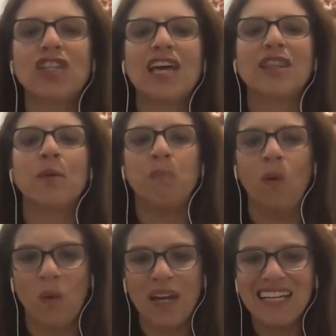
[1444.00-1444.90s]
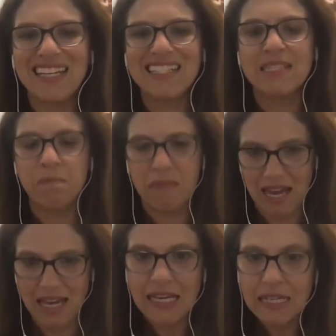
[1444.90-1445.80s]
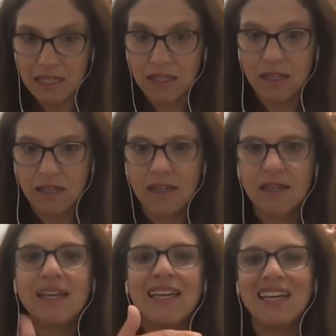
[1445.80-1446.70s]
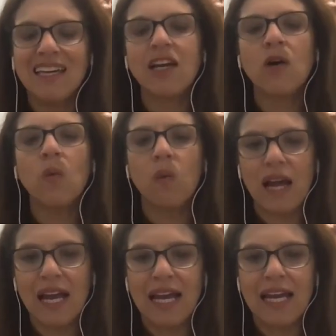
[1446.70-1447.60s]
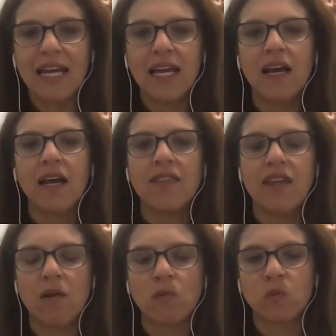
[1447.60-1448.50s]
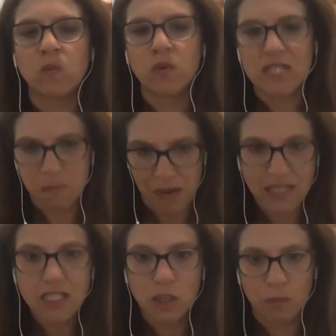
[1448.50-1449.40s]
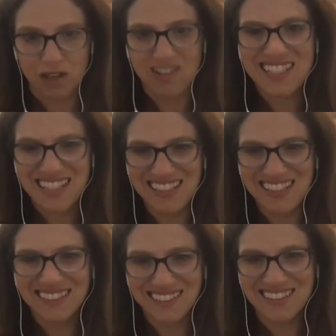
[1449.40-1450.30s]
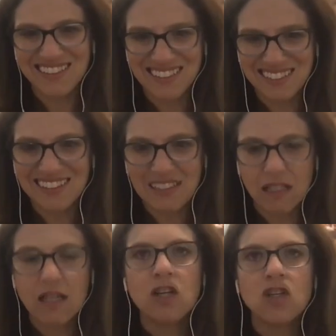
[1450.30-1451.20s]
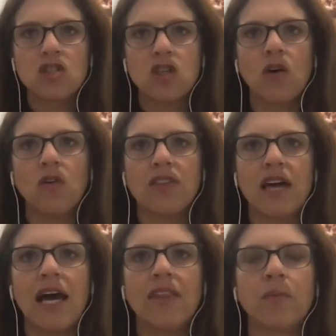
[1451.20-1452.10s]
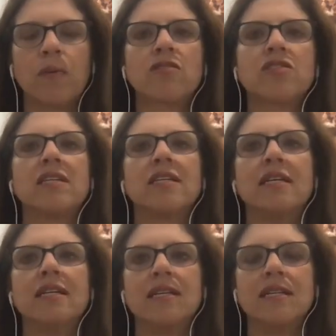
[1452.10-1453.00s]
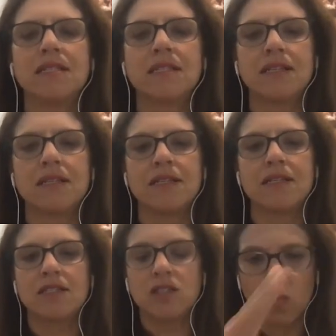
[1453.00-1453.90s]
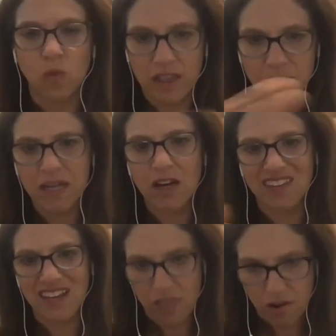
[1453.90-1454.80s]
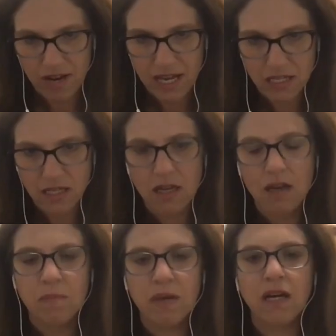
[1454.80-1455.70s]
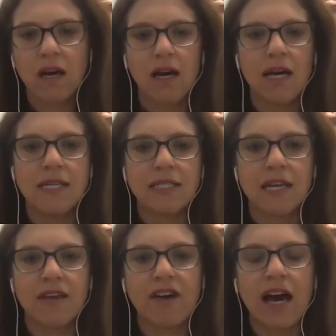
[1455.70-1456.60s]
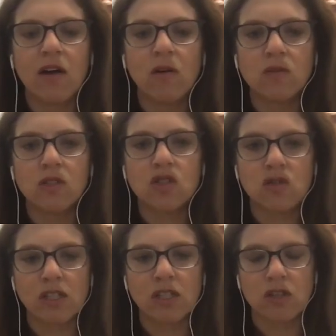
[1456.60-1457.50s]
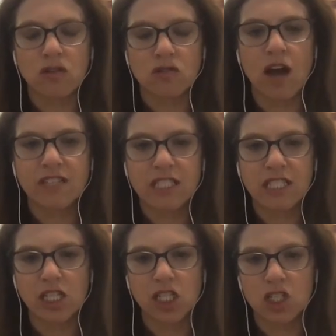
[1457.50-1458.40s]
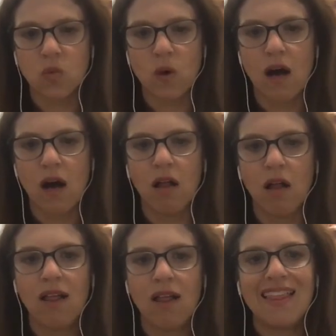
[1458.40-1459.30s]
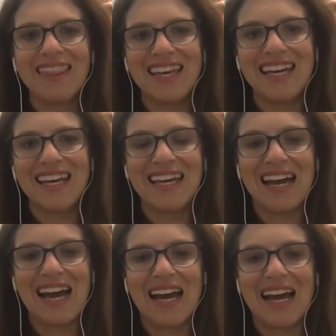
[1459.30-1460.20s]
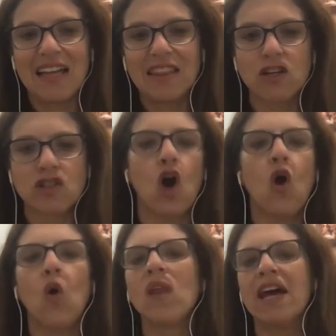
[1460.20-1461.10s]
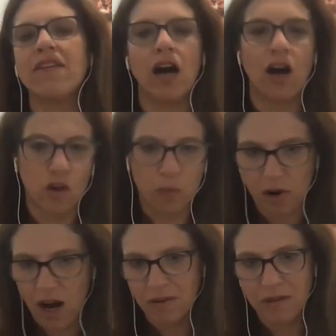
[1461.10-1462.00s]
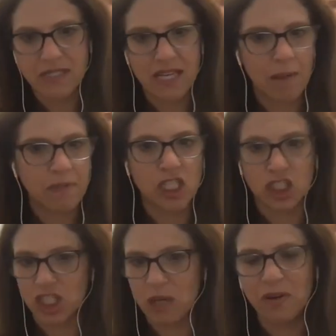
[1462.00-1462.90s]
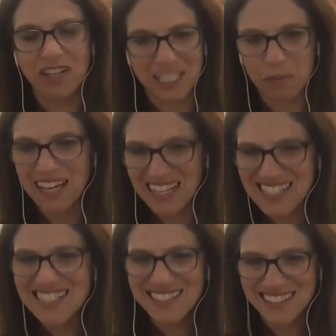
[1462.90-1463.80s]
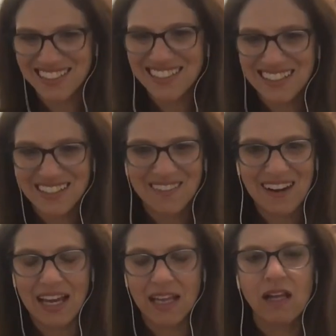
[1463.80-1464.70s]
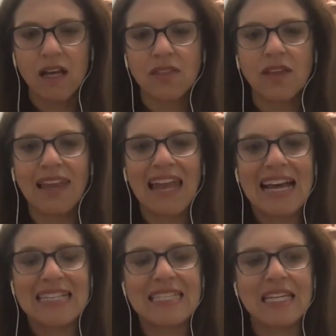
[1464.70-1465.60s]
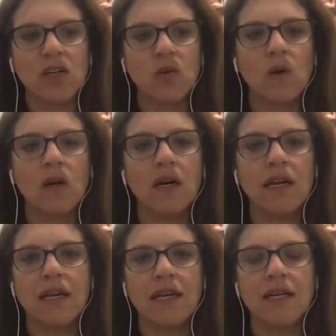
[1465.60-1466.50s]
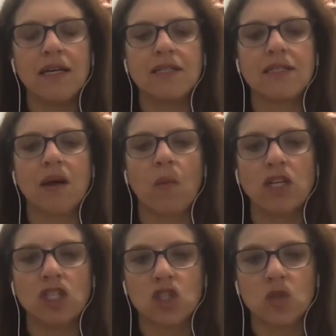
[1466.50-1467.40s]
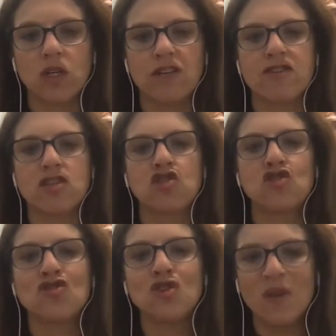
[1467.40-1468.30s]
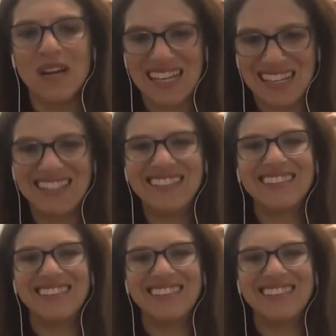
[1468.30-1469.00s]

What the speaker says: that the point is made in a way that respects the person so that the person is still with me on the other end. Because if I don't structure those conversations well, then there's a whole lot of other problems that I potentially put into place, right? The last thing you want is someone just sort of stewing